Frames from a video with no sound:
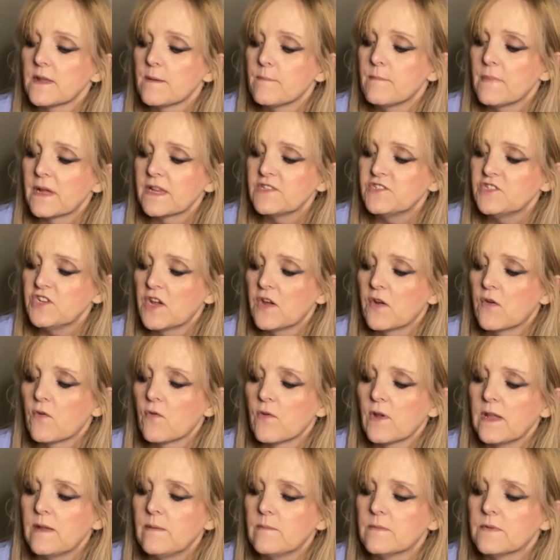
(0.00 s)
Magic
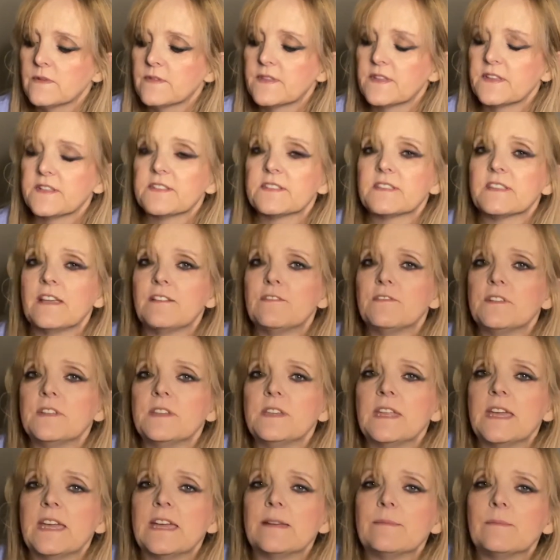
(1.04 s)
Cream. There's
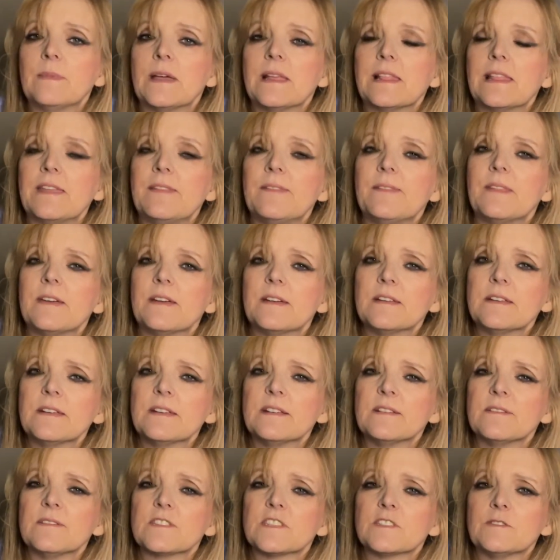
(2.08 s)
7 ml in there,
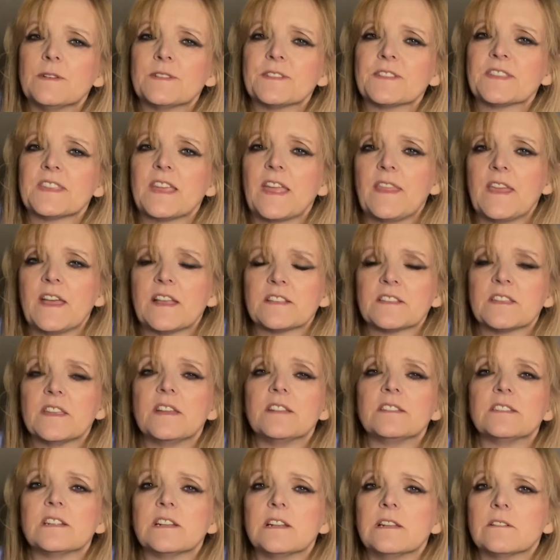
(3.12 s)
so I'd say that's a
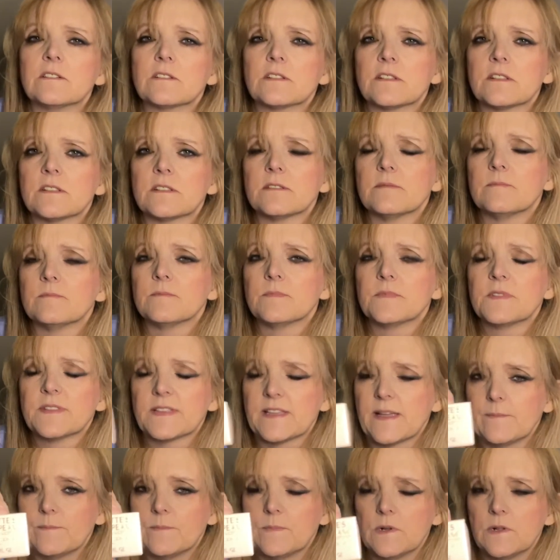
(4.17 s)
deluxe
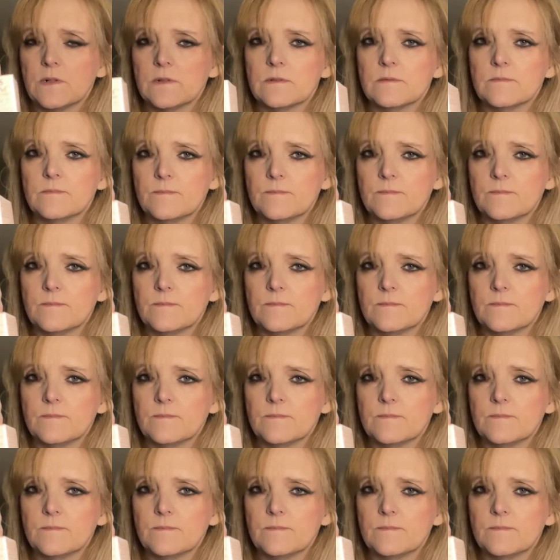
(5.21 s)
sample,